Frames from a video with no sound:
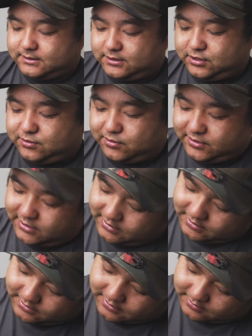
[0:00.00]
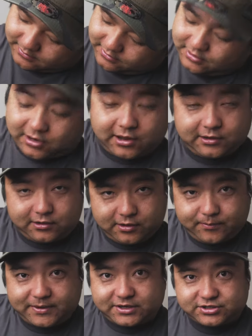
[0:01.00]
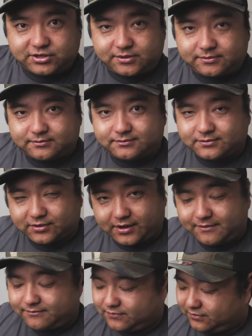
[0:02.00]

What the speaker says: you will get color picture, okay?